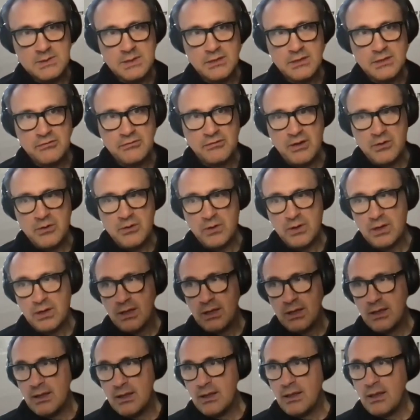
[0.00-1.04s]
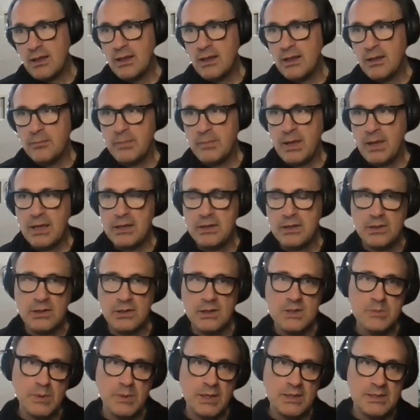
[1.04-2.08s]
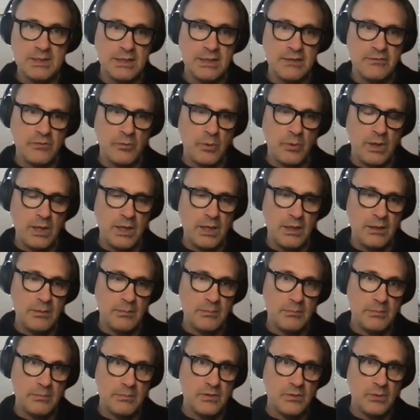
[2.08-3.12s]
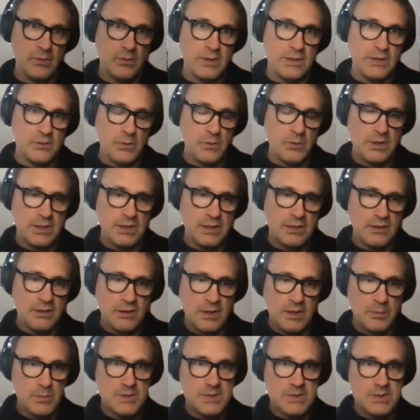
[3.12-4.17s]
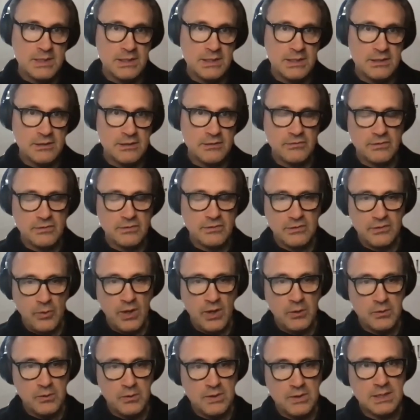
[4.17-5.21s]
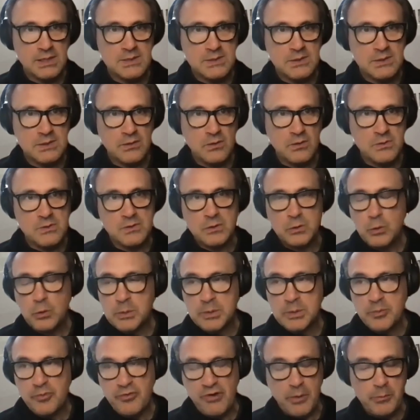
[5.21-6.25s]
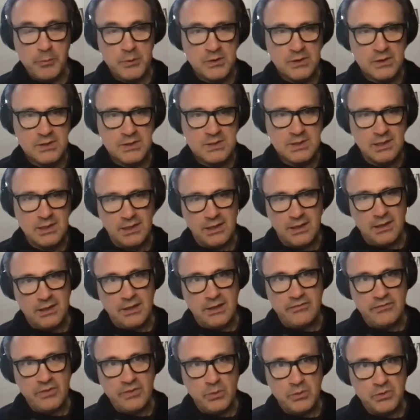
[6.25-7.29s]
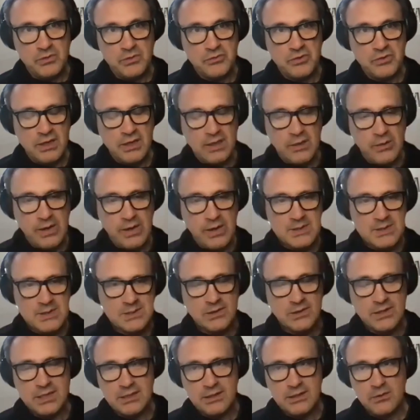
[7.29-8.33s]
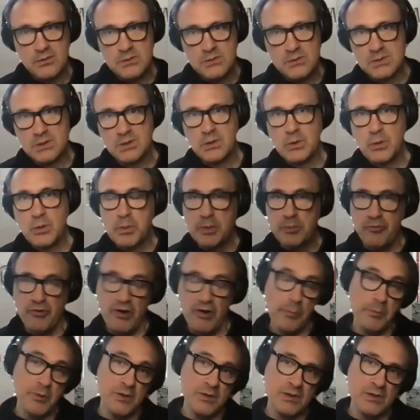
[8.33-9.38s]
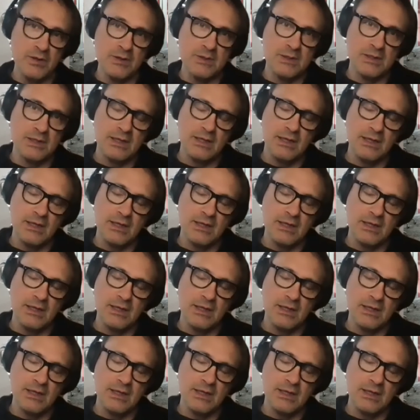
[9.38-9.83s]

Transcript: seed round, and you'd expect to give away between 20 and 30% of your equity. So those are the normal parameters. If you want to try and go outside those normal parameters,